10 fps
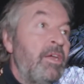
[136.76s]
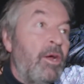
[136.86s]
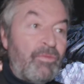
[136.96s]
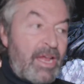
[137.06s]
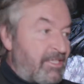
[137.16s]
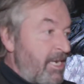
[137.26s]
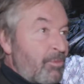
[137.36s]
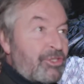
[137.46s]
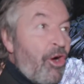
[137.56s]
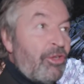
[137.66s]
You know, that scene
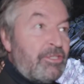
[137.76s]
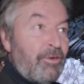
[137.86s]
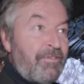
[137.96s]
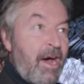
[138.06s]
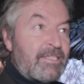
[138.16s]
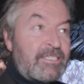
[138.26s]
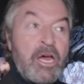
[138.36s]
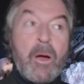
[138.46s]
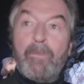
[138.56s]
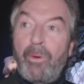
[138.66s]
was gone so fast.
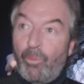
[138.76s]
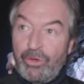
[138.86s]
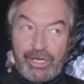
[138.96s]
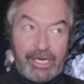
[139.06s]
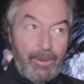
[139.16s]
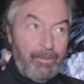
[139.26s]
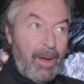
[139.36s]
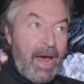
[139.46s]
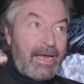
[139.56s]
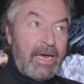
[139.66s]
But when you come
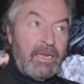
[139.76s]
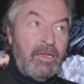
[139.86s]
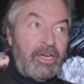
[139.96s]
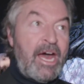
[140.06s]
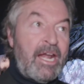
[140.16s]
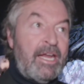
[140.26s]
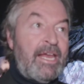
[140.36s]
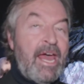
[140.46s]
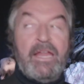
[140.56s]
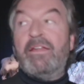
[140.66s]
back and look at it
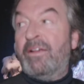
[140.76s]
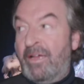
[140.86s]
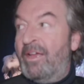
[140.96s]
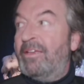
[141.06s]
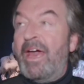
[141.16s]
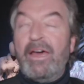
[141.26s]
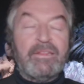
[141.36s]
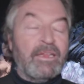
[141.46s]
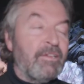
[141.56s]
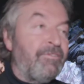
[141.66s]
again, yeah, I
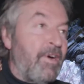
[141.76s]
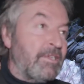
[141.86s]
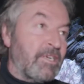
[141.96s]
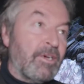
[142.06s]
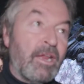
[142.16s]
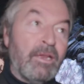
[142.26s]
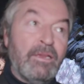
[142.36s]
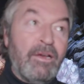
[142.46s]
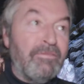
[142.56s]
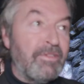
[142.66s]
think the fans are going to
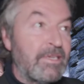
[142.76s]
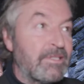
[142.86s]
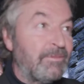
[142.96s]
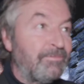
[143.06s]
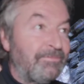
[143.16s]
love this.